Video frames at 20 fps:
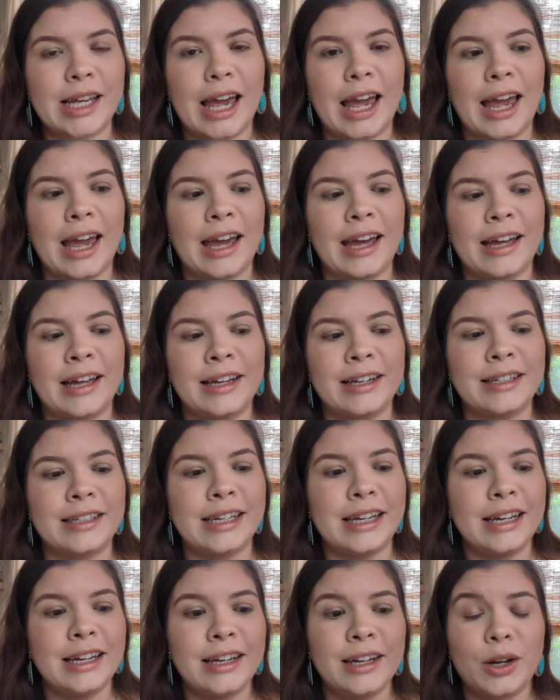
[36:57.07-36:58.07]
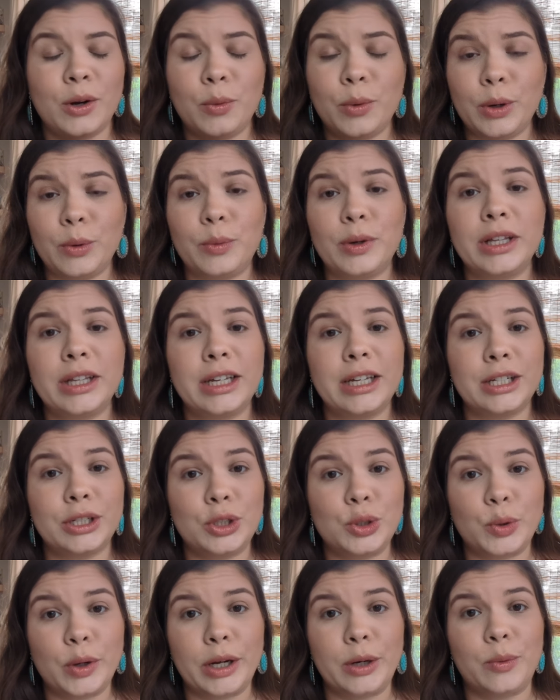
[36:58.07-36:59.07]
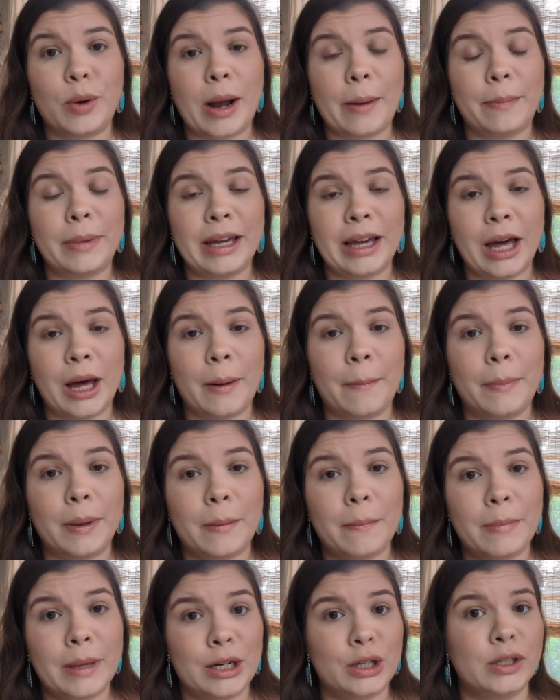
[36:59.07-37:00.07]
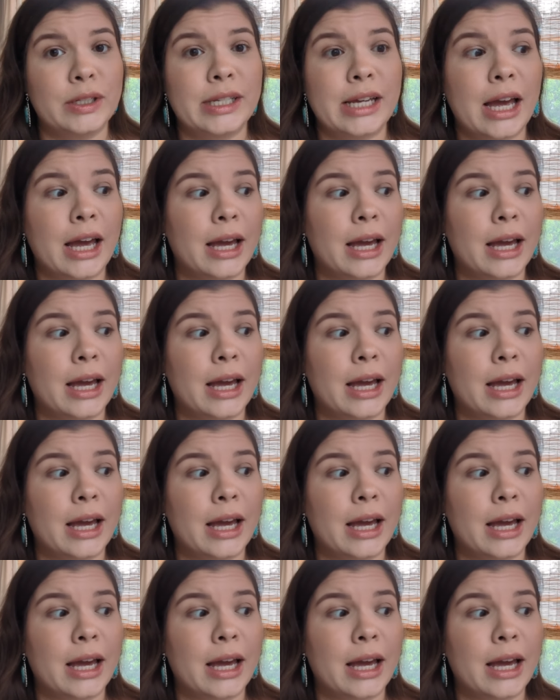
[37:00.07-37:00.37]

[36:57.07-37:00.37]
and we really enjoyed wrapping up Middle